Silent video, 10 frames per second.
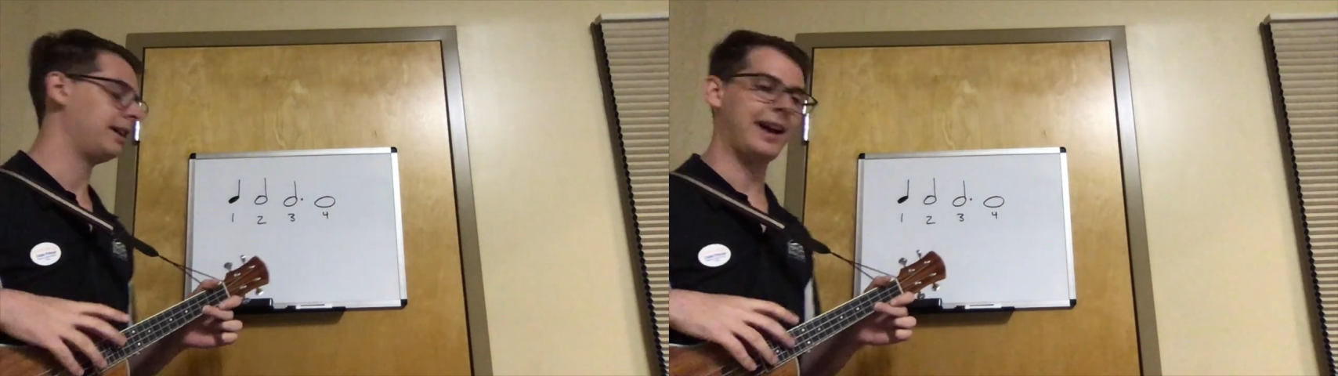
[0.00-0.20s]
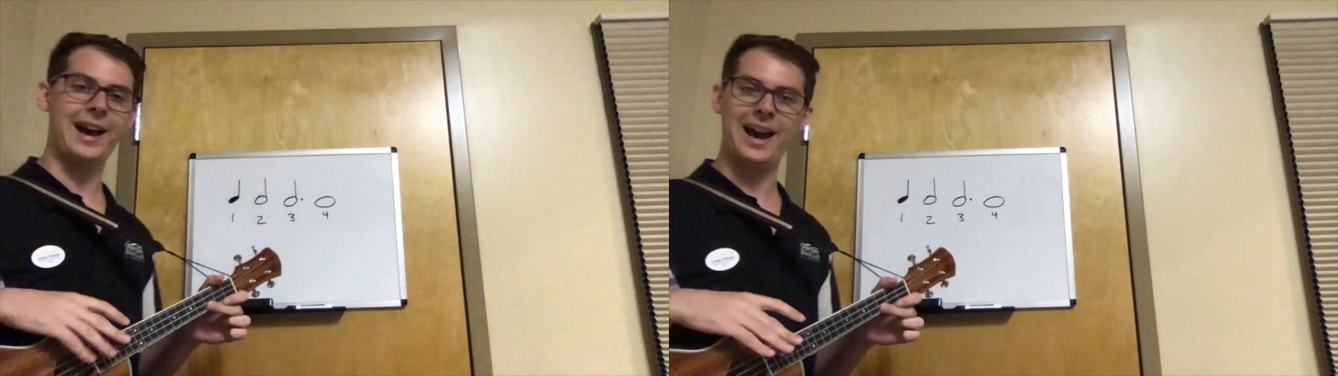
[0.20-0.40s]

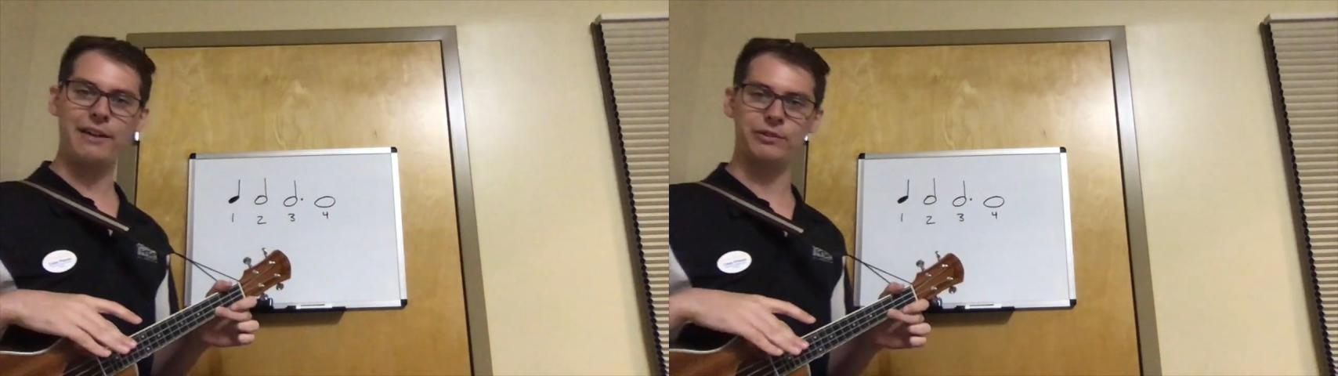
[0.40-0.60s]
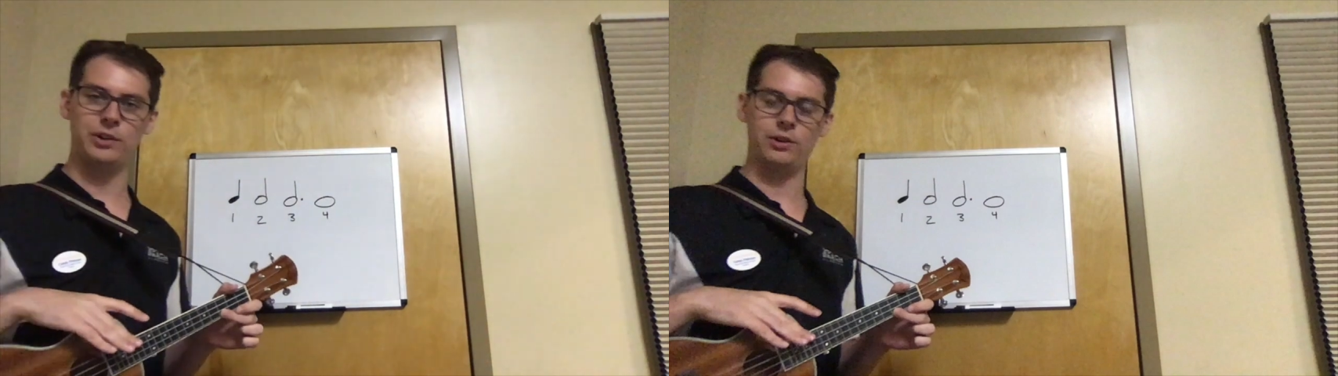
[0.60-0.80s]
a
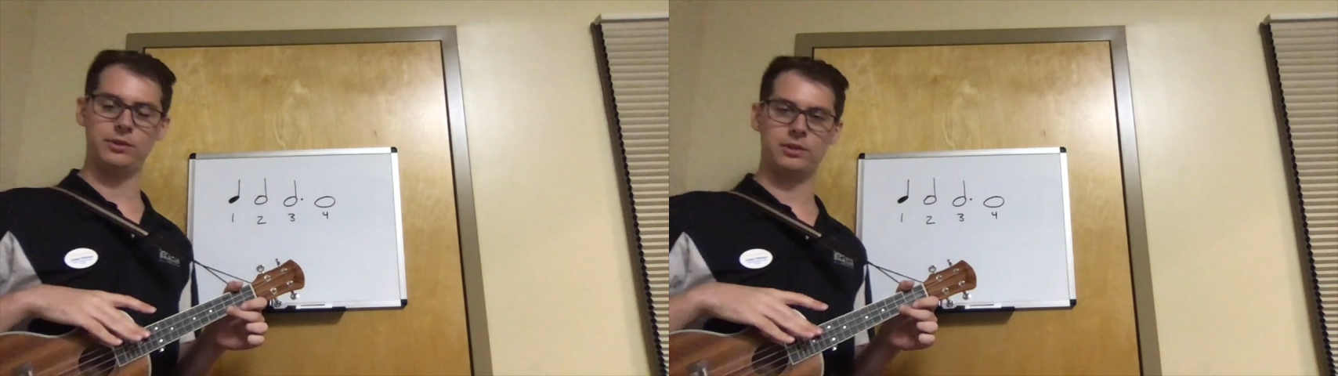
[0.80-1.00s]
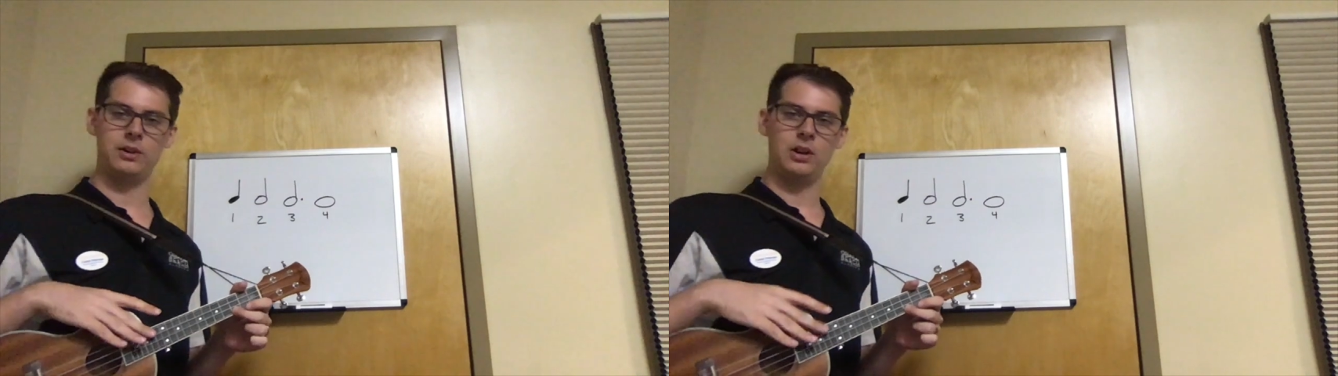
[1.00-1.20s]
half
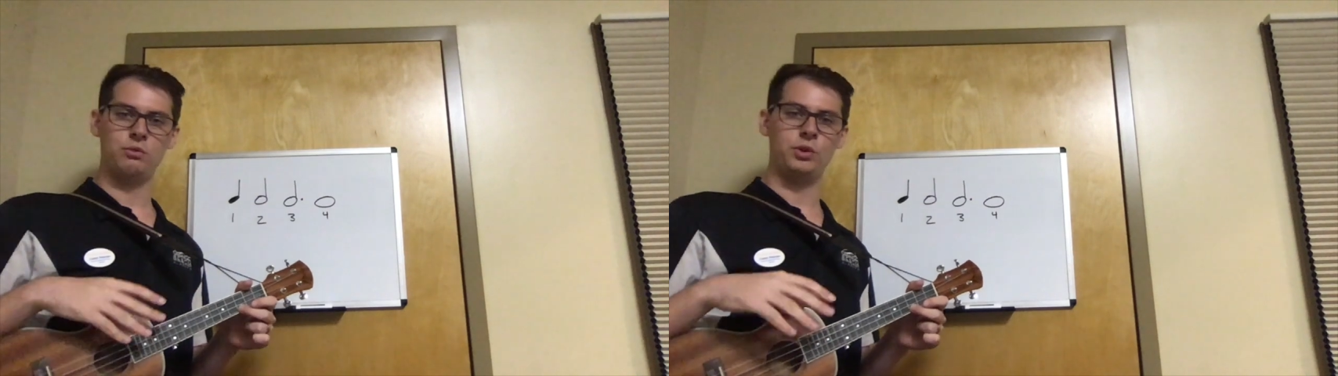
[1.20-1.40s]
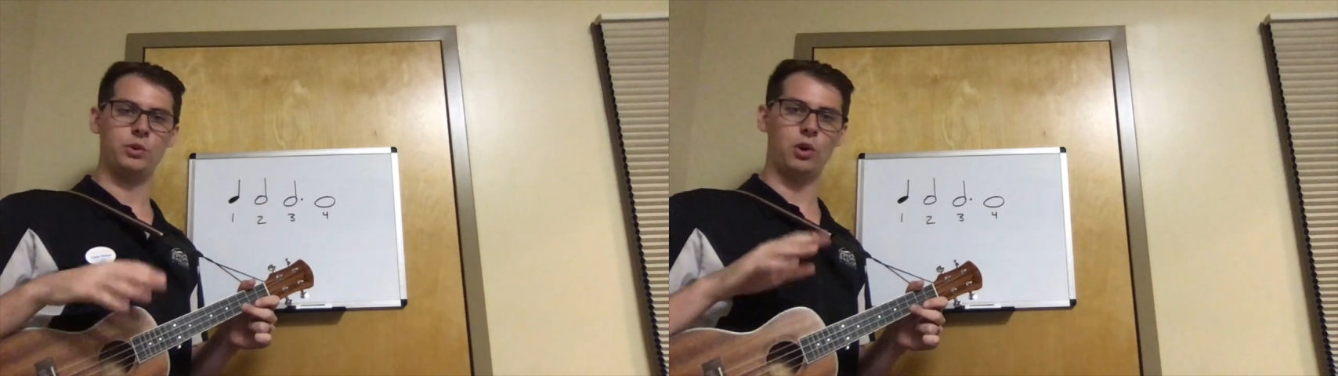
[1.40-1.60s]
note,
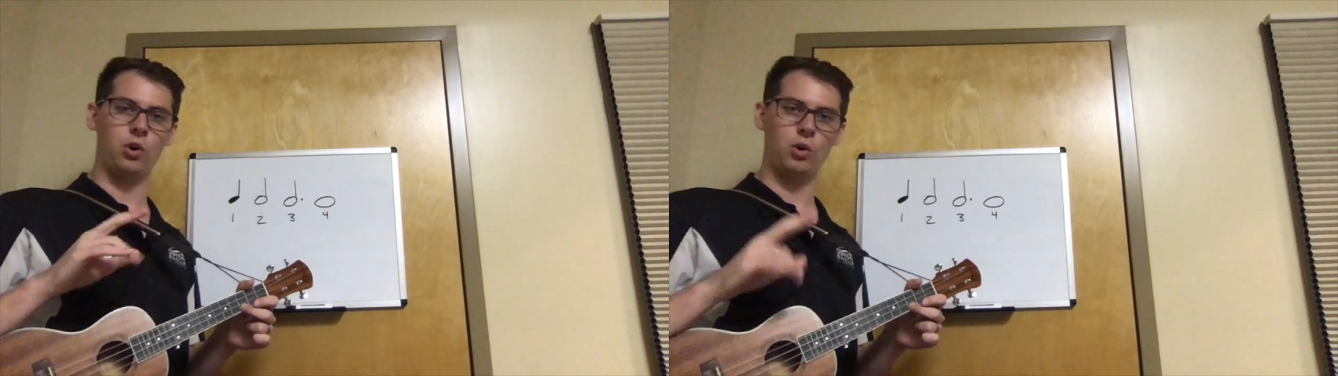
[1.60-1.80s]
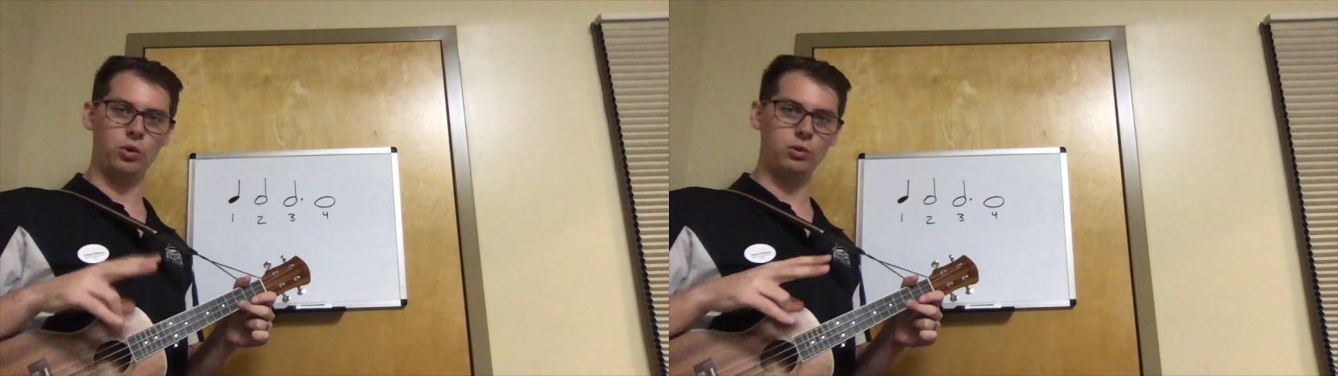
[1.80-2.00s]
we would
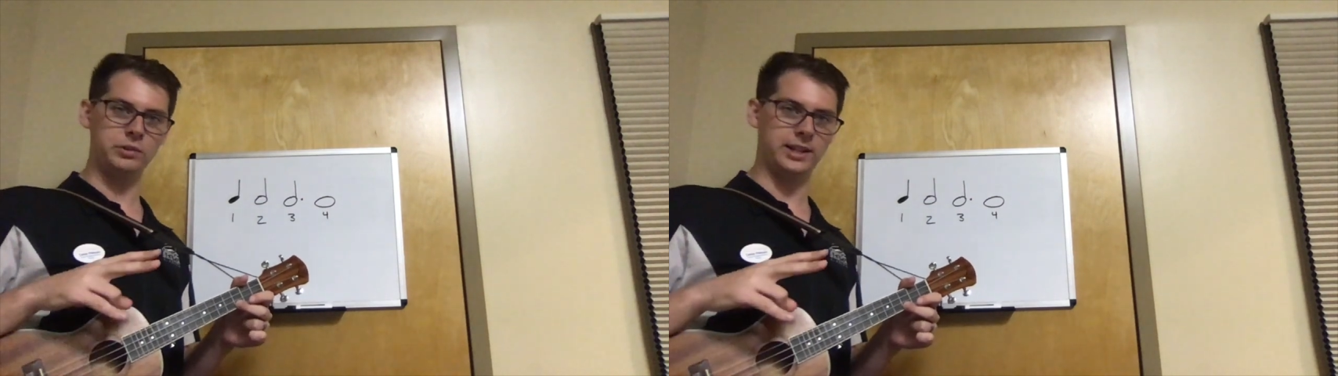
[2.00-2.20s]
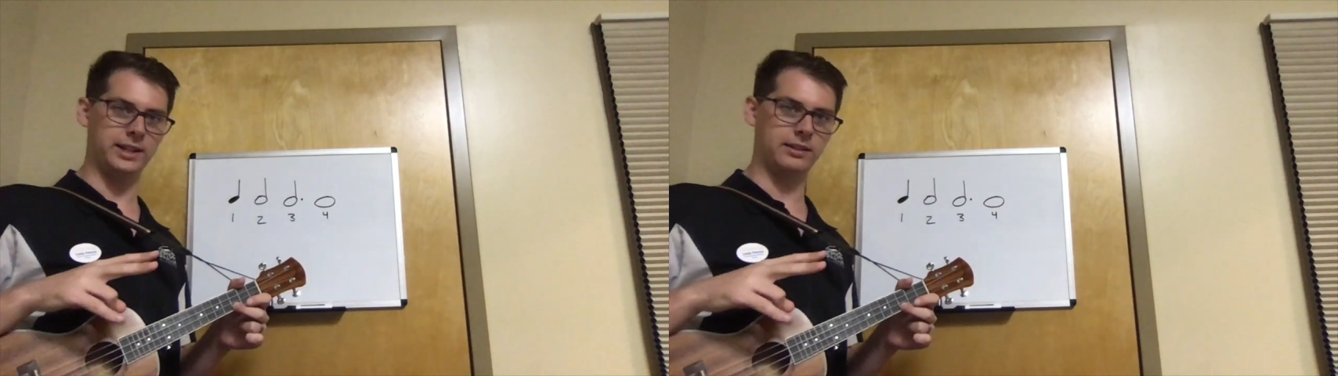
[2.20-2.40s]

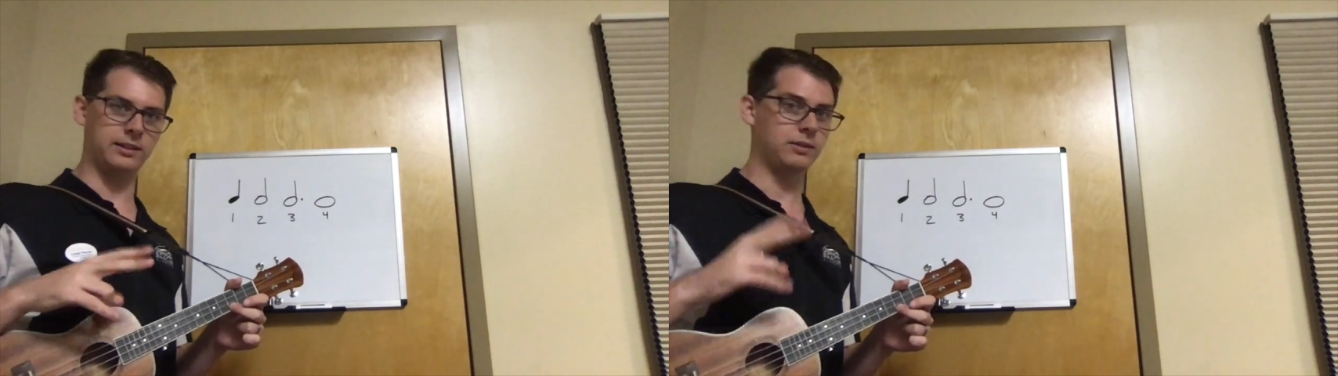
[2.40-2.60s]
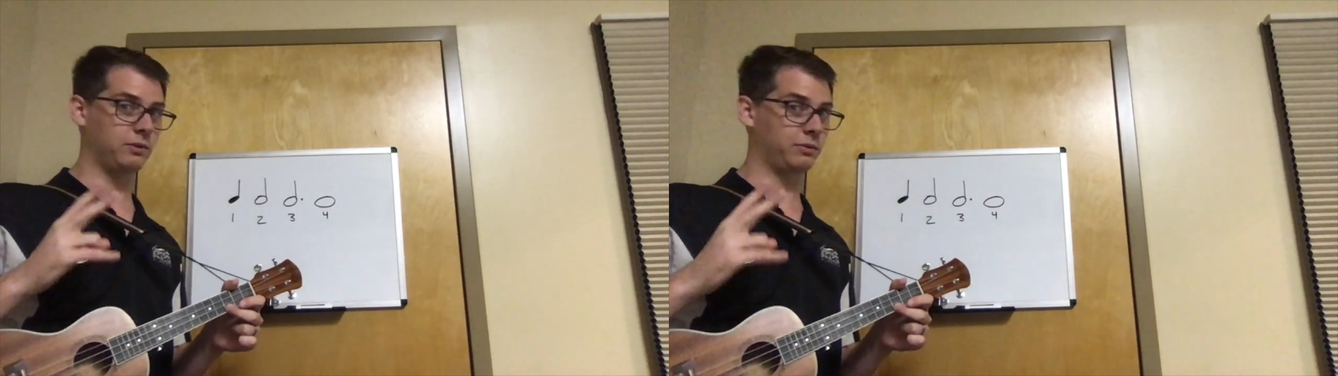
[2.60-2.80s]
hold
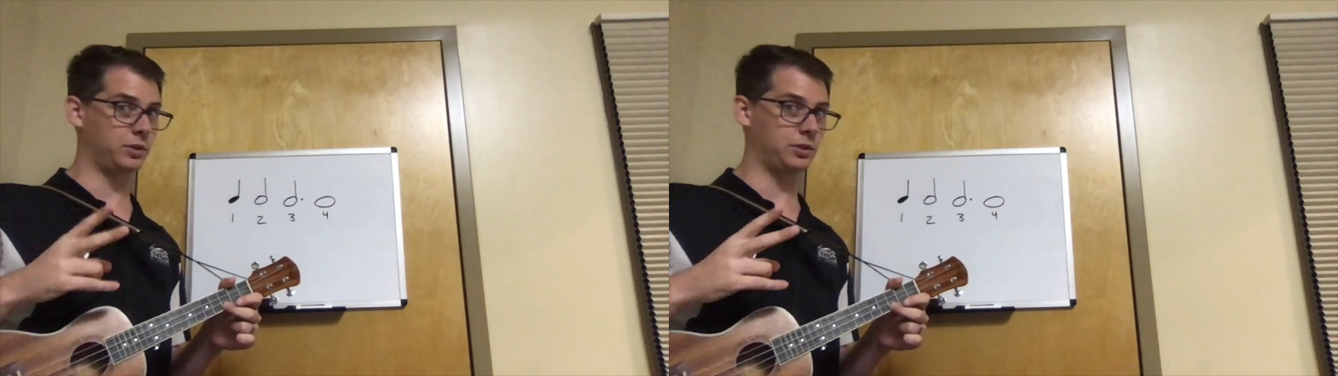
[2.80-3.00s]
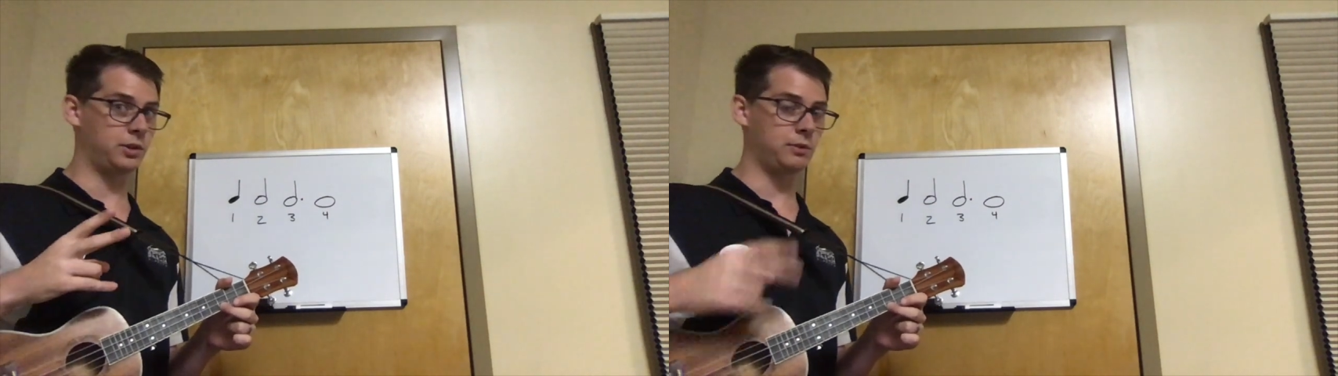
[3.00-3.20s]
it
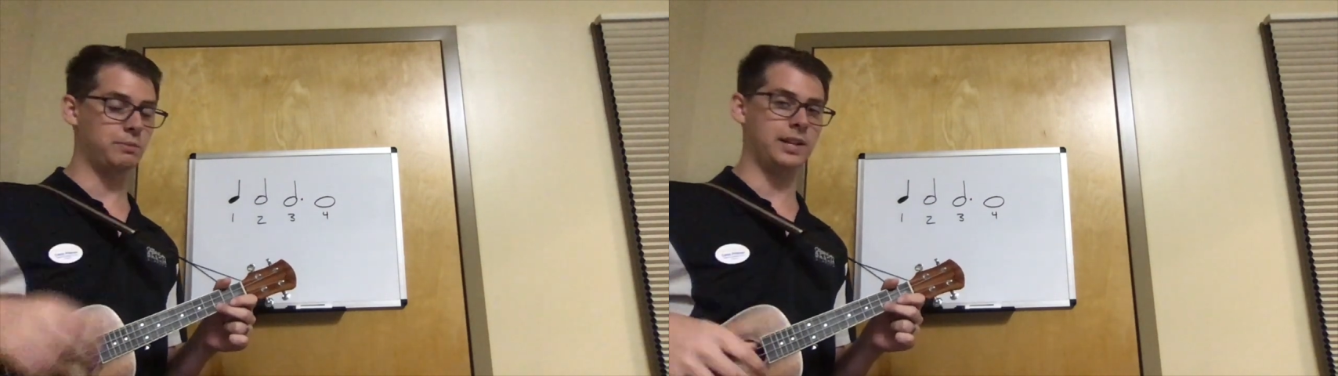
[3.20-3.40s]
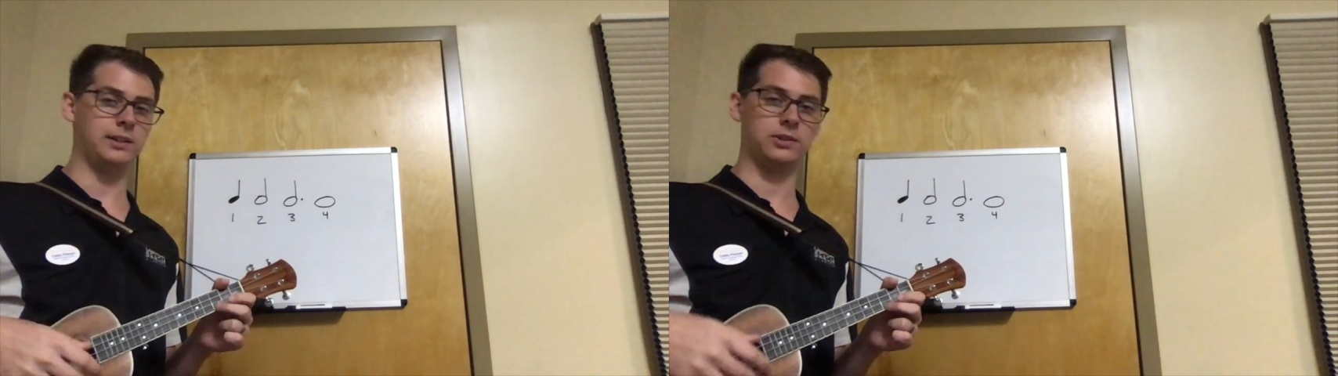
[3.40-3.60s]
for 2
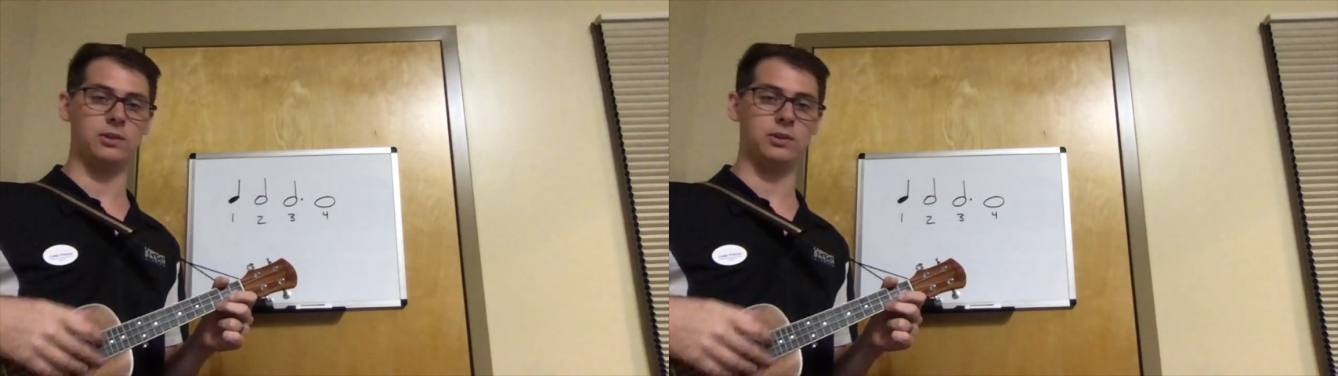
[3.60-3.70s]
beats.